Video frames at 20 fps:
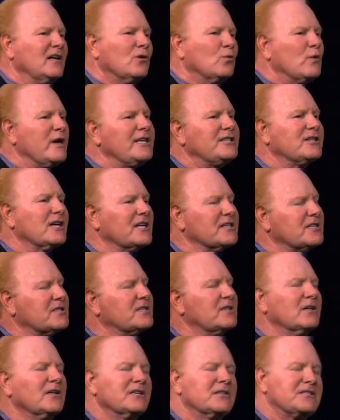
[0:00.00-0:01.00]
We
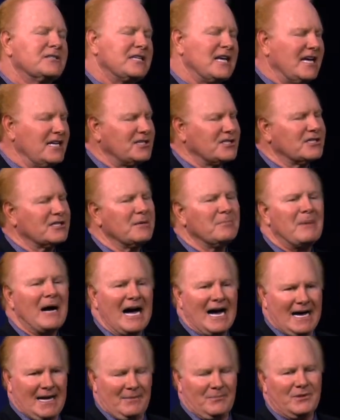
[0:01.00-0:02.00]
just teach the
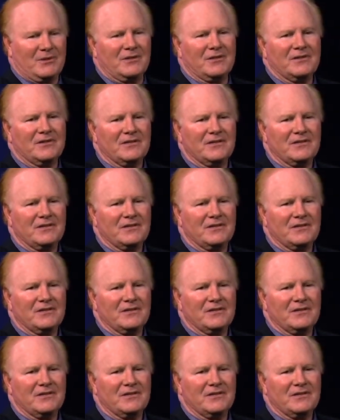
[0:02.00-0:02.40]
Bible.